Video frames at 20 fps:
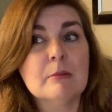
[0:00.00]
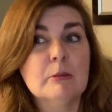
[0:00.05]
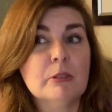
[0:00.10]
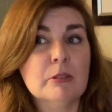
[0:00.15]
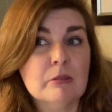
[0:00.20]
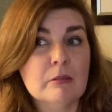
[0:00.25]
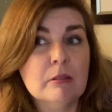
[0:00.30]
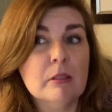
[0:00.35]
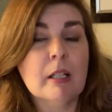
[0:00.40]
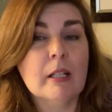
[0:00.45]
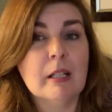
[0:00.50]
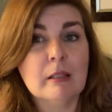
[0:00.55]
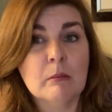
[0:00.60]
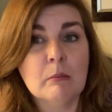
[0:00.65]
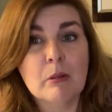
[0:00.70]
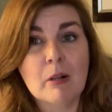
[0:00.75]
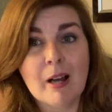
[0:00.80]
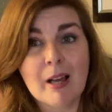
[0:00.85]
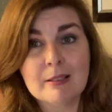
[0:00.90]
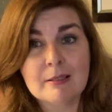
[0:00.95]
but just looking at the
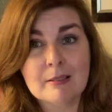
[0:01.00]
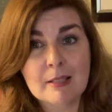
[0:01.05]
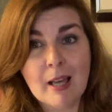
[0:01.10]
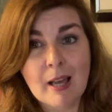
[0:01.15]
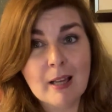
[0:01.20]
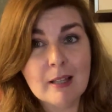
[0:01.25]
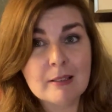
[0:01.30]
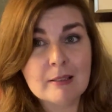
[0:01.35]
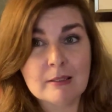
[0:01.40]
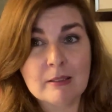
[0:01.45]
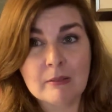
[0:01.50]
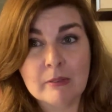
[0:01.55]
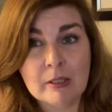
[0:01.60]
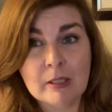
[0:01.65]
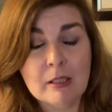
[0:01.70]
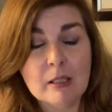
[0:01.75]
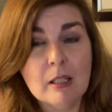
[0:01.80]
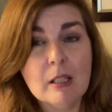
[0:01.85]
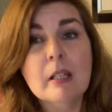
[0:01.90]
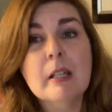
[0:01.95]
brass tacks of
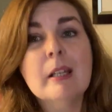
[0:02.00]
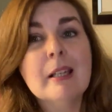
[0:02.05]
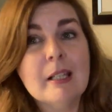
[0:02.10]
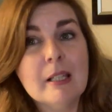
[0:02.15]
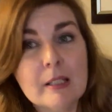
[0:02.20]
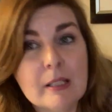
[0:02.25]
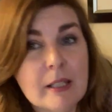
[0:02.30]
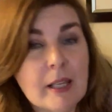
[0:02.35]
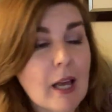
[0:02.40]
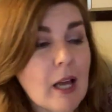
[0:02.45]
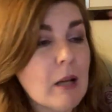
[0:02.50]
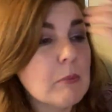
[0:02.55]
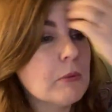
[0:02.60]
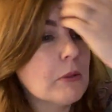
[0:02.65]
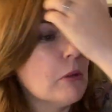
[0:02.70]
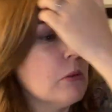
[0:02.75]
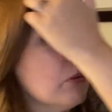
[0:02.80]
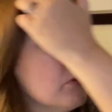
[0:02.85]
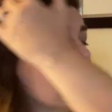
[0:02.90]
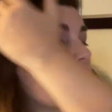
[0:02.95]
it in
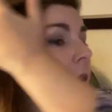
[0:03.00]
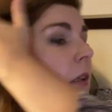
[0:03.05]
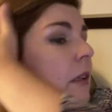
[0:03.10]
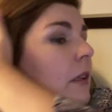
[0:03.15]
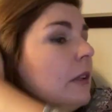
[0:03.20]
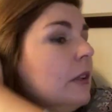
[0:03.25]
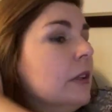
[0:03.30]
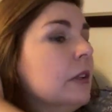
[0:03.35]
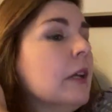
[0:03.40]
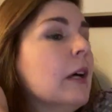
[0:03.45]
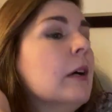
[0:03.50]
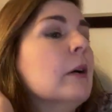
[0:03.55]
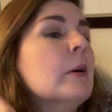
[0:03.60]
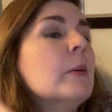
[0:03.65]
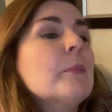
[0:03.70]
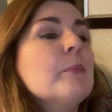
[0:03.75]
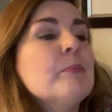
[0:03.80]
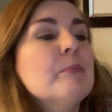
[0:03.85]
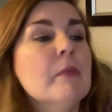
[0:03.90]
Capricorn, you know?